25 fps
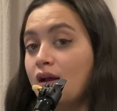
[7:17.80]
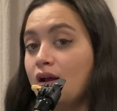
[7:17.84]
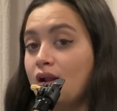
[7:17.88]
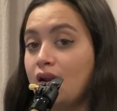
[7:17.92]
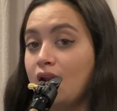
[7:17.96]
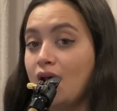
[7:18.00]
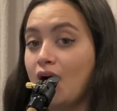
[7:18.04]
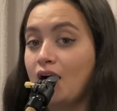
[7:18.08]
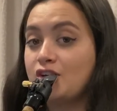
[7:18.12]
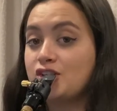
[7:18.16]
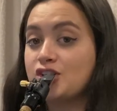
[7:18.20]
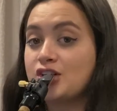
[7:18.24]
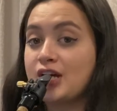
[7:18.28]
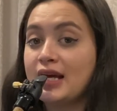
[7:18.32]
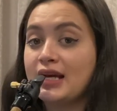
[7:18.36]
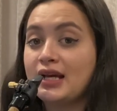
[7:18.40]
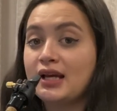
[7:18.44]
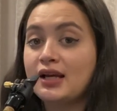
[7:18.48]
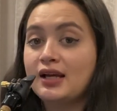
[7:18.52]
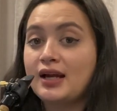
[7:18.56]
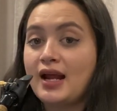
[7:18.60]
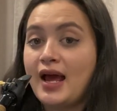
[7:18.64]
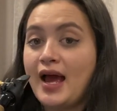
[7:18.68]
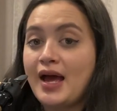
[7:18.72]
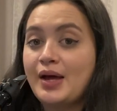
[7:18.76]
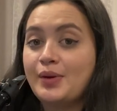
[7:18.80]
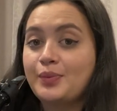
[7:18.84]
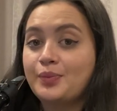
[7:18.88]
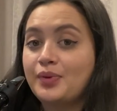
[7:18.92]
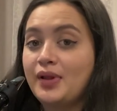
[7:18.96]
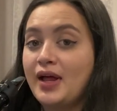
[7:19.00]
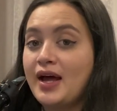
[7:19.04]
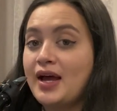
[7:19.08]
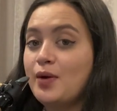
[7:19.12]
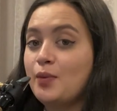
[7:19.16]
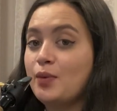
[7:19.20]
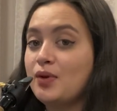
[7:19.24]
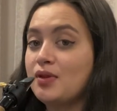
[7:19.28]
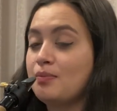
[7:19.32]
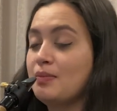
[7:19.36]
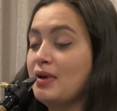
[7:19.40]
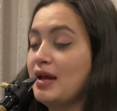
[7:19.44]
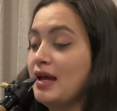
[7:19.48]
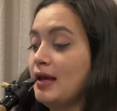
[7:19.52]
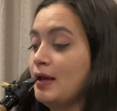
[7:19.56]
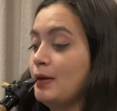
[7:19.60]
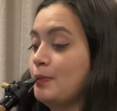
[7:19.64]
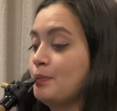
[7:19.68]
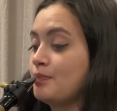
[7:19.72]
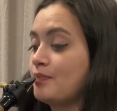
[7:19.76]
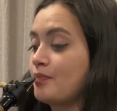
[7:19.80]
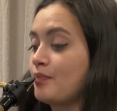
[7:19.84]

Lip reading: Now check it and play it with me.